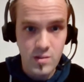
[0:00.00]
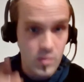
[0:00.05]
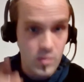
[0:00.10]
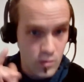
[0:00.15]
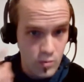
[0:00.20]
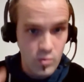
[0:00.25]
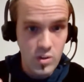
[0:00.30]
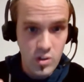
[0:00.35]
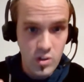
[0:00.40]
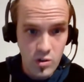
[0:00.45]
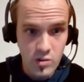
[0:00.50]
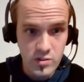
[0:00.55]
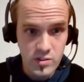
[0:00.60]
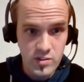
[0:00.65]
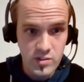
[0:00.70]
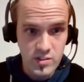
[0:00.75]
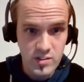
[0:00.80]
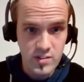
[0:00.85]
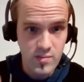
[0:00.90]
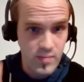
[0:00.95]
We're on
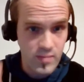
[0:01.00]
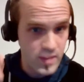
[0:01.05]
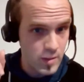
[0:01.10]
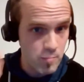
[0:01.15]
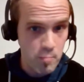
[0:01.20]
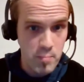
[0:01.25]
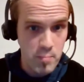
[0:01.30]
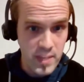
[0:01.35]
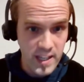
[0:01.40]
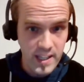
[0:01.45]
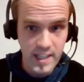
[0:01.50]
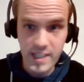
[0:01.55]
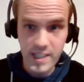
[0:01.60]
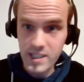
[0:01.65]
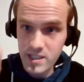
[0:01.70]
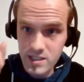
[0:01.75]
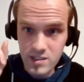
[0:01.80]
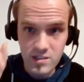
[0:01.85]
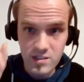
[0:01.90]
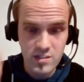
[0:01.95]
to something big
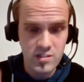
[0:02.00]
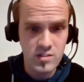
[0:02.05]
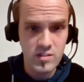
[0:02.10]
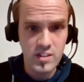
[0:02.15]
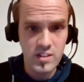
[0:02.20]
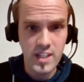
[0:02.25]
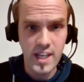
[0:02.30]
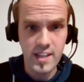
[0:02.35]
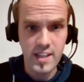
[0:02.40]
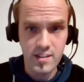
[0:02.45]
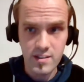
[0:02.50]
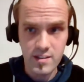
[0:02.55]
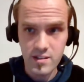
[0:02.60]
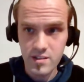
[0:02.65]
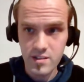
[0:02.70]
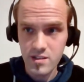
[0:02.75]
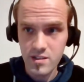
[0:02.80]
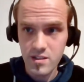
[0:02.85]
here together,